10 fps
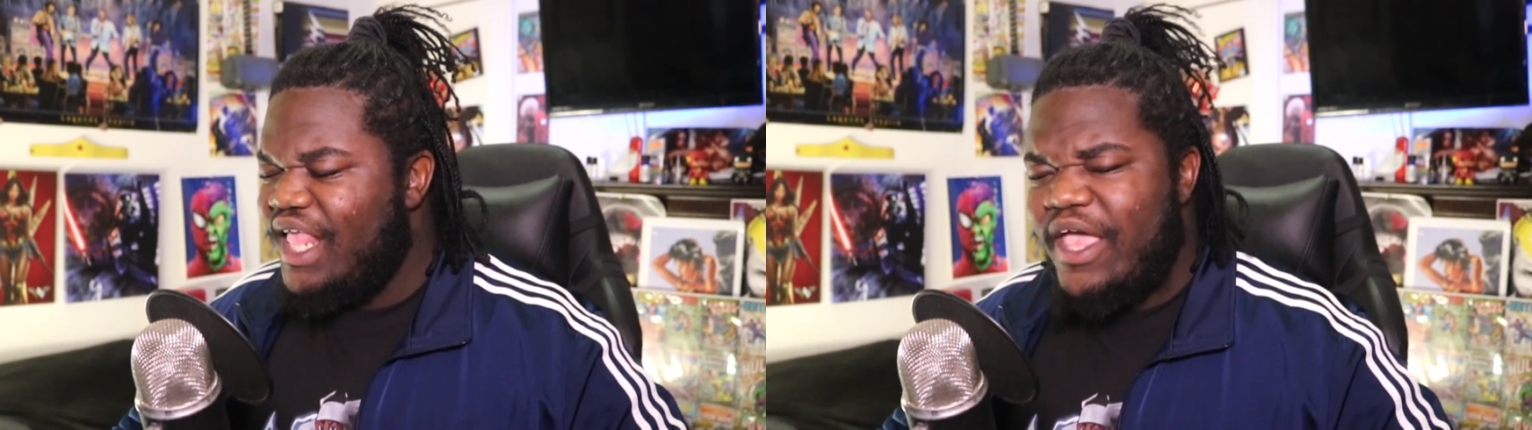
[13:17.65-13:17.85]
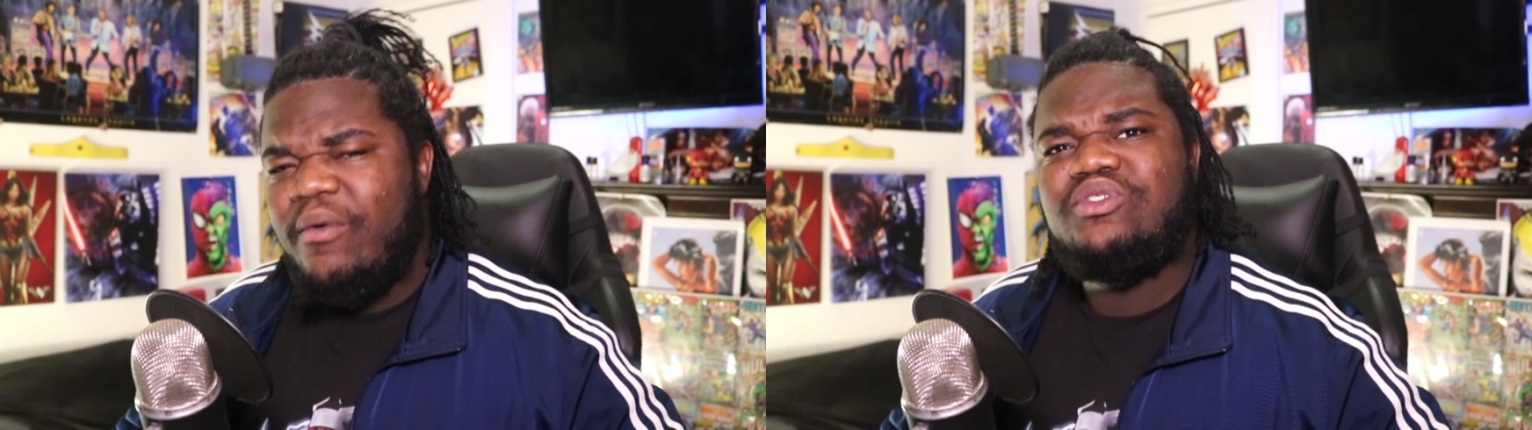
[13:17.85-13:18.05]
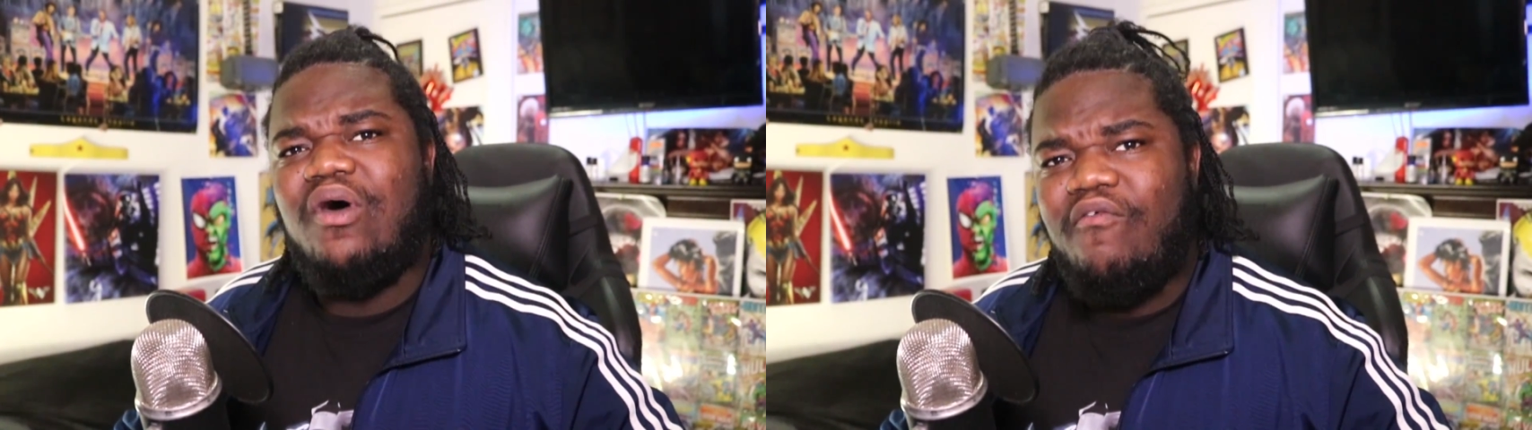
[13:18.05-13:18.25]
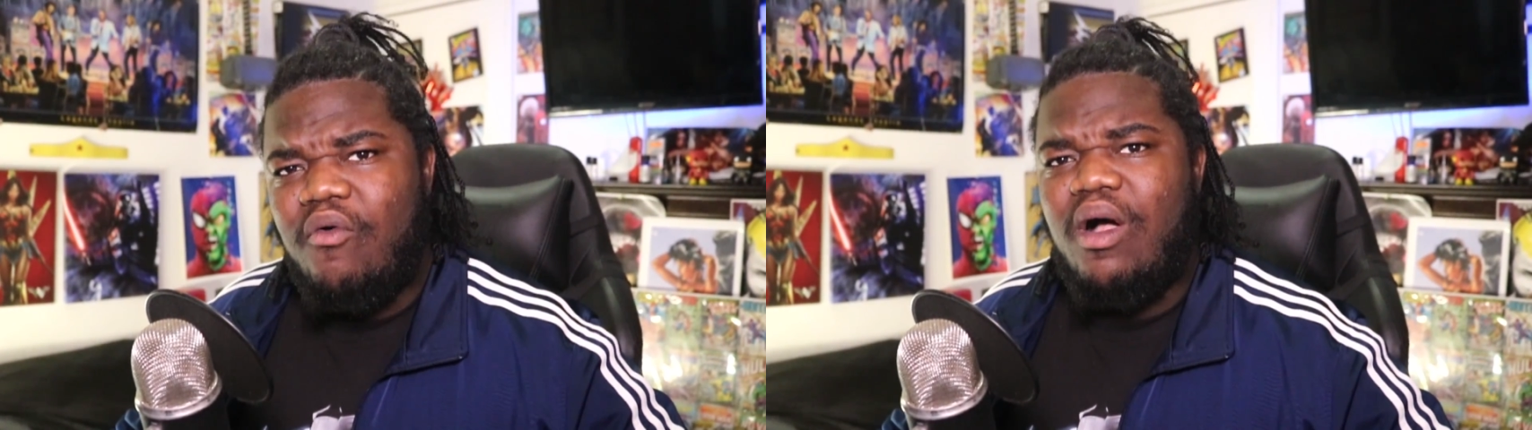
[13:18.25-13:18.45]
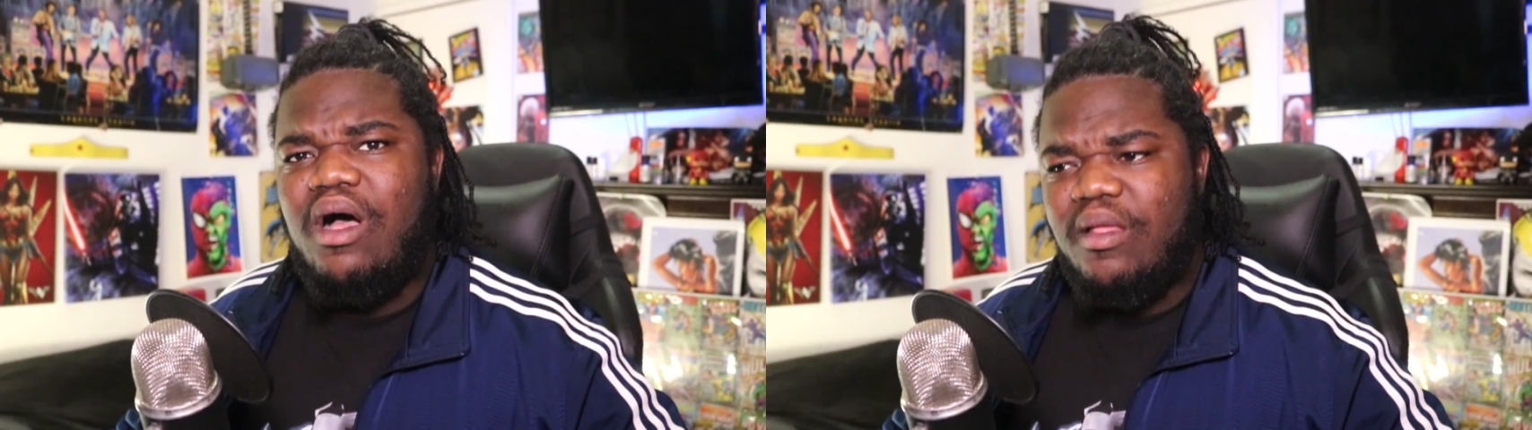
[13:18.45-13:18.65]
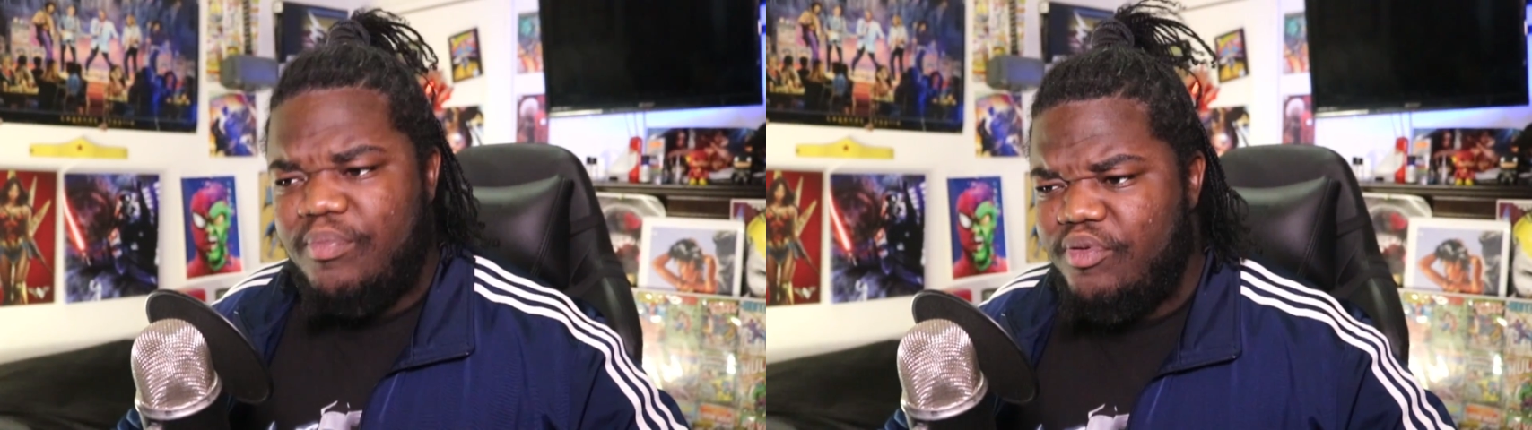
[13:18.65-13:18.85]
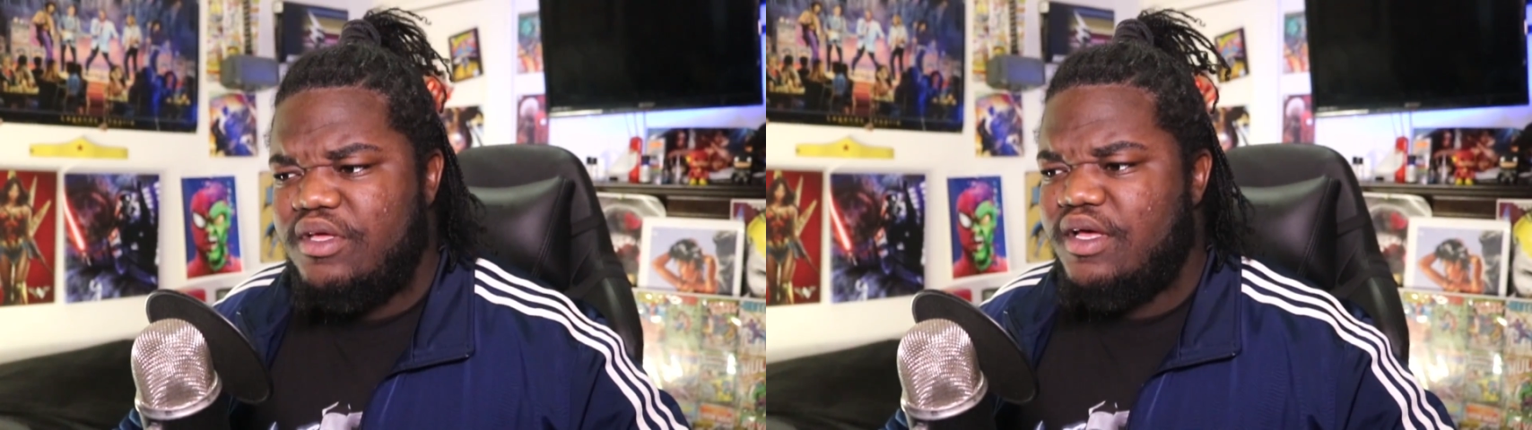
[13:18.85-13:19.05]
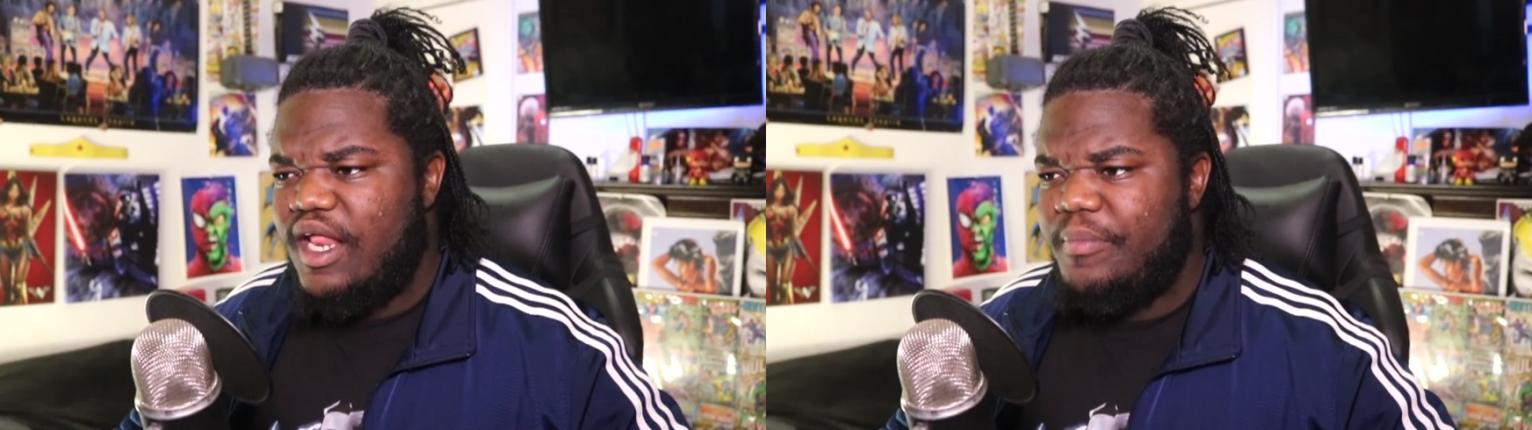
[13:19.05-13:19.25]
it was overall a
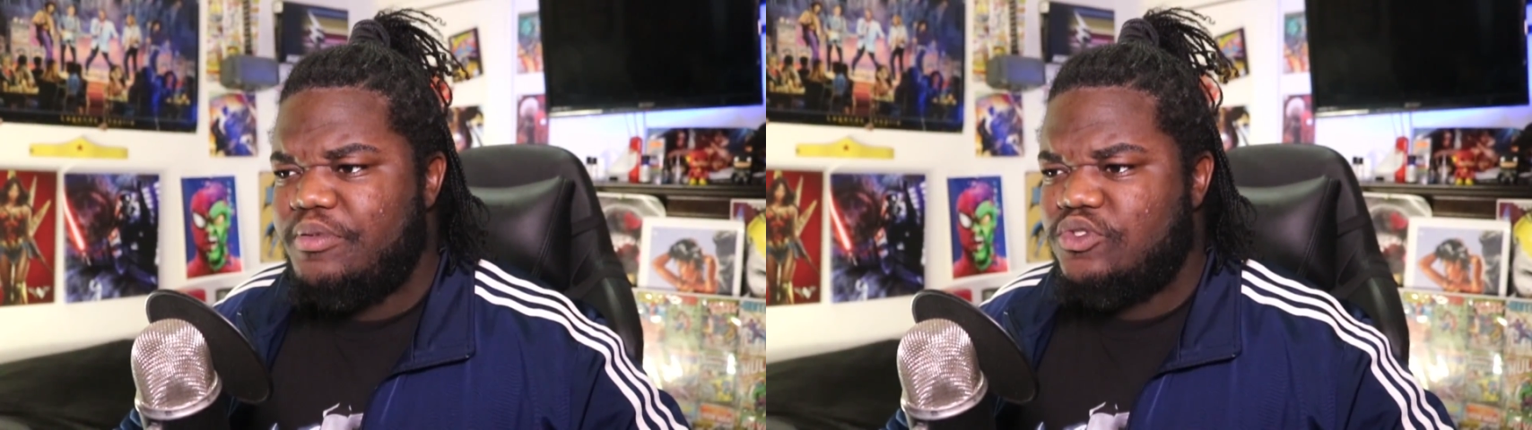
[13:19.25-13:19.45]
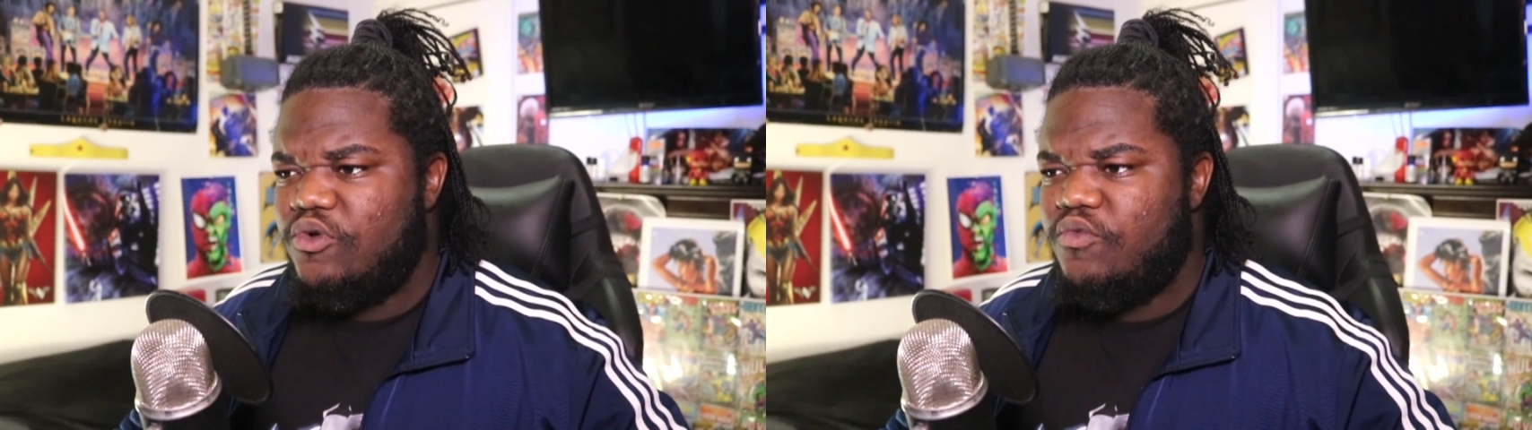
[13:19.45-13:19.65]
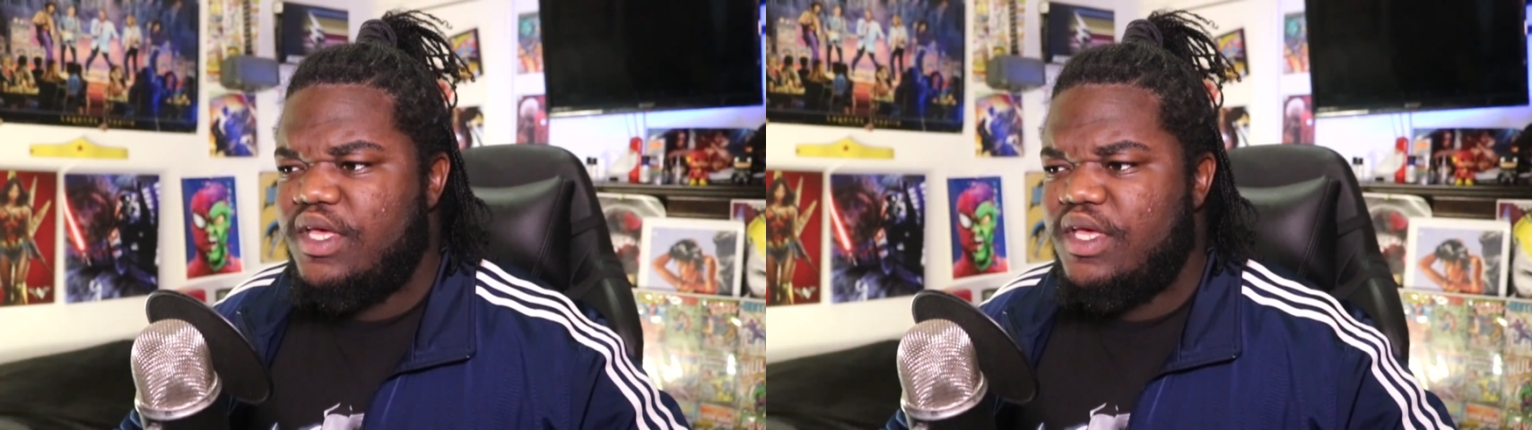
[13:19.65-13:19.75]
pretty good episode.